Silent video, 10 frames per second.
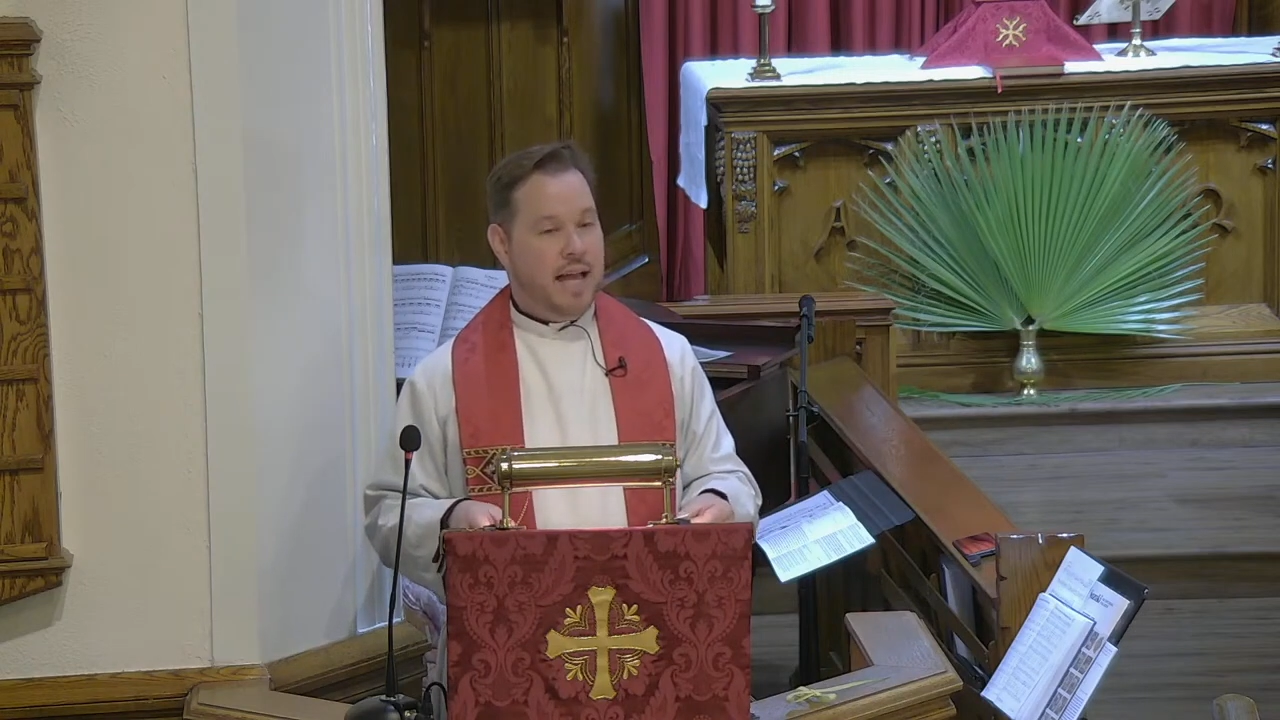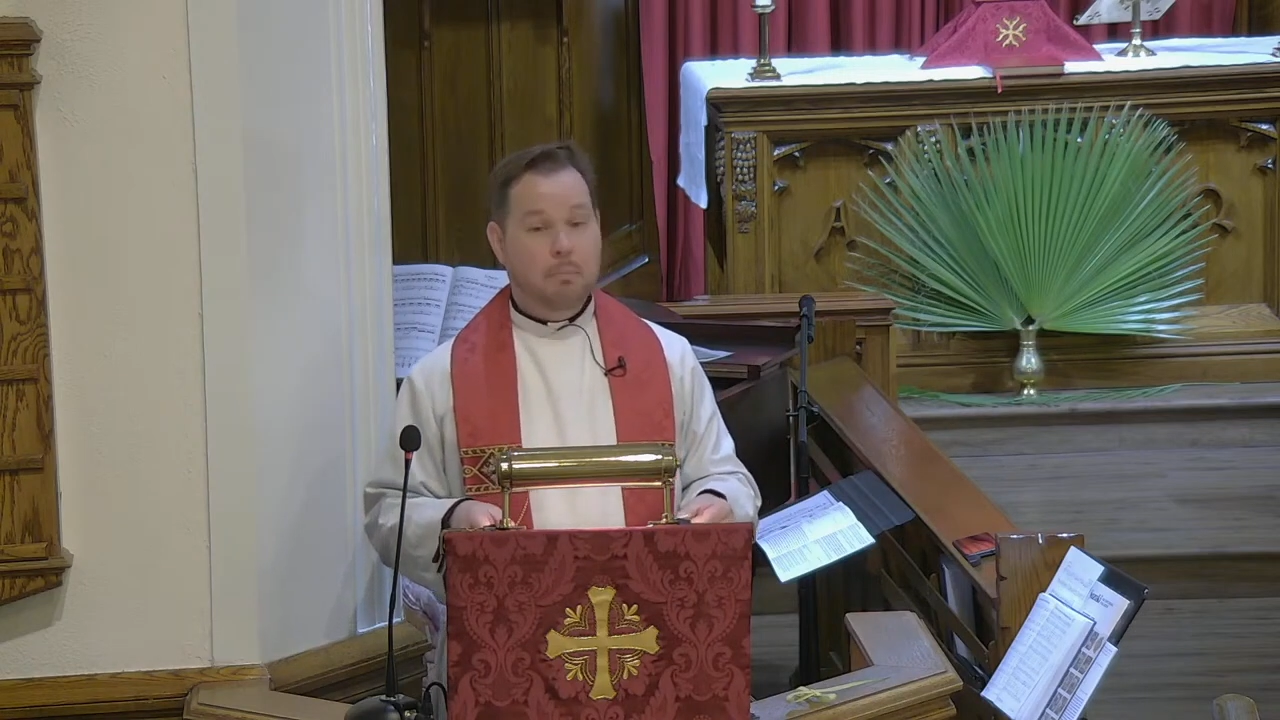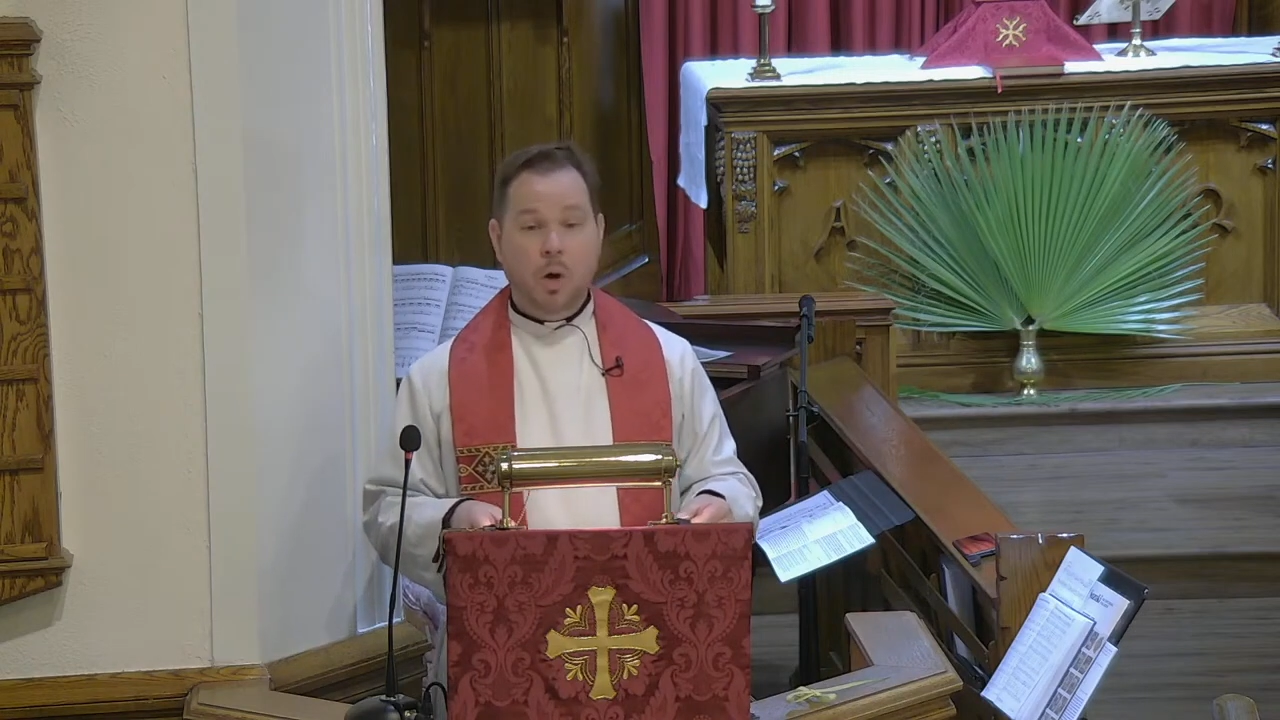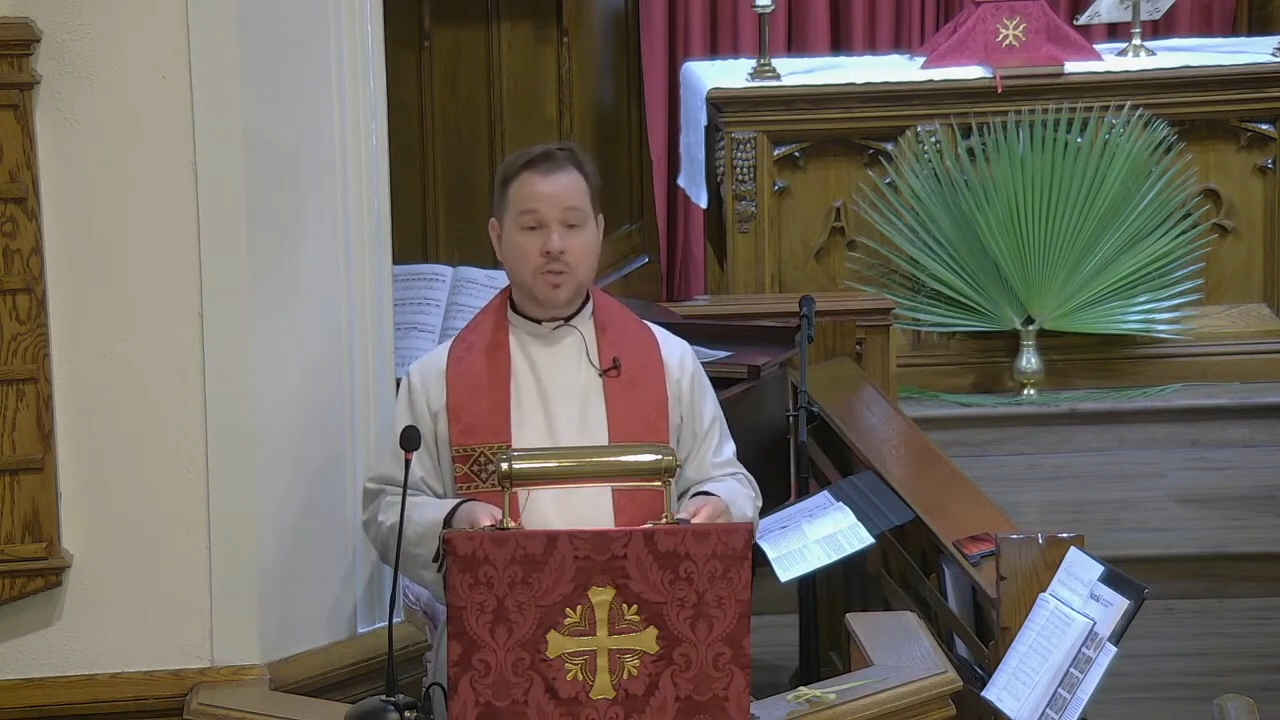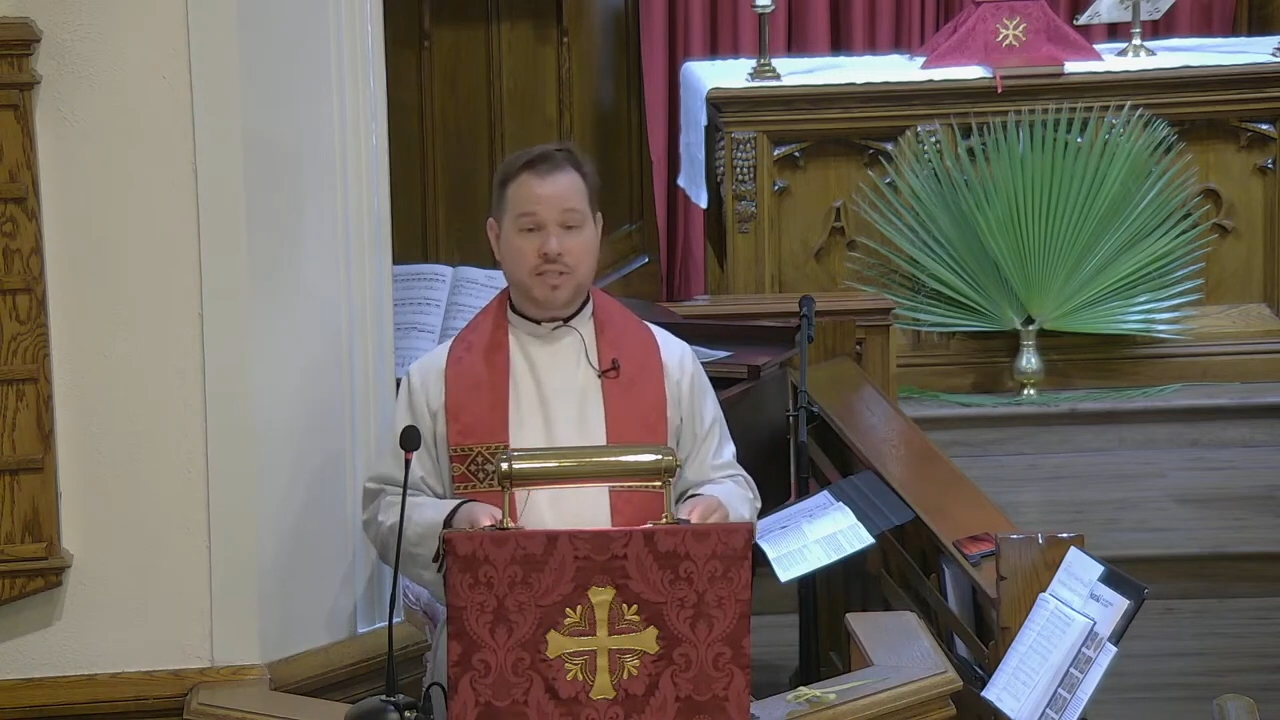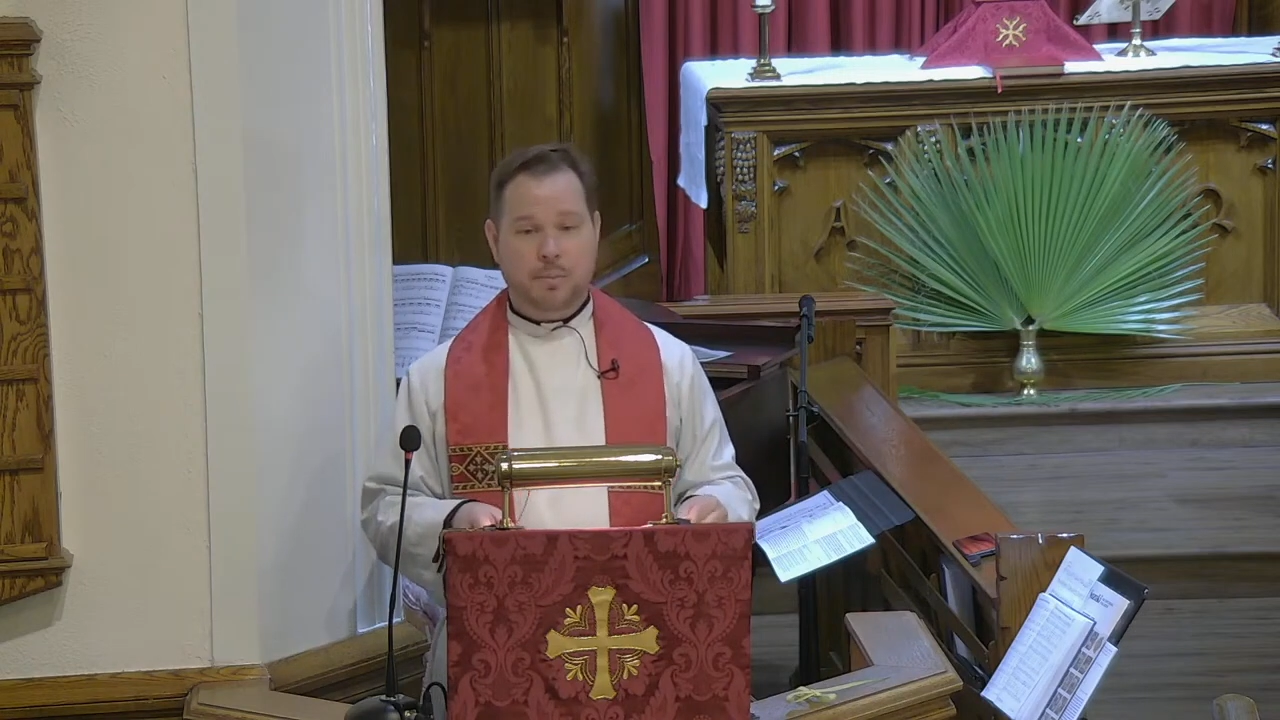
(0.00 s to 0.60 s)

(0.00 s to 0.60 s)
and most